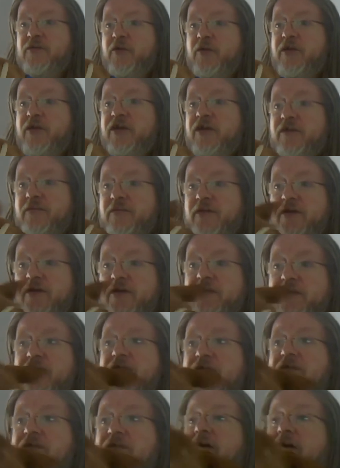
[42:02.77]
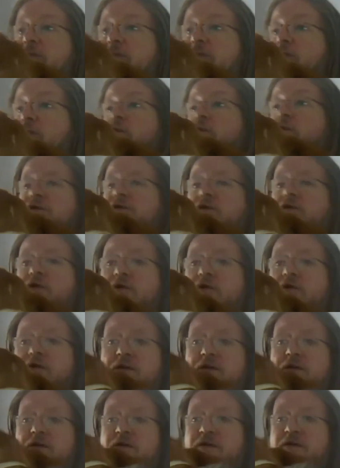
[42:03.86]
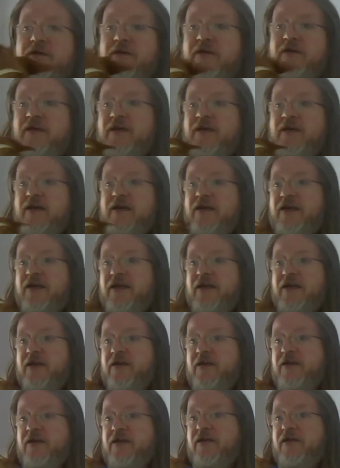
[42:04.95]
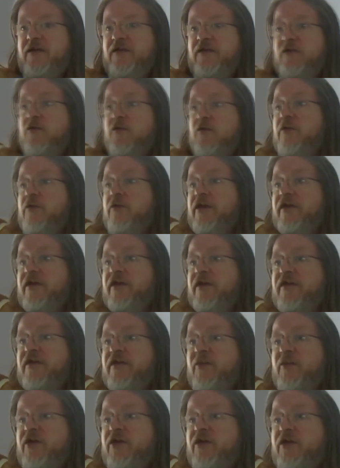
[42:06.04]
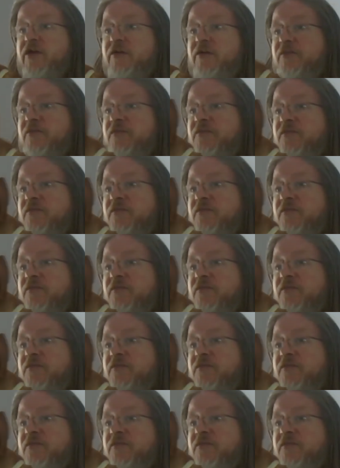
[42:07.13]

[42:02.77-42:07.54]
Bobby, is our foster dog, and he's always happy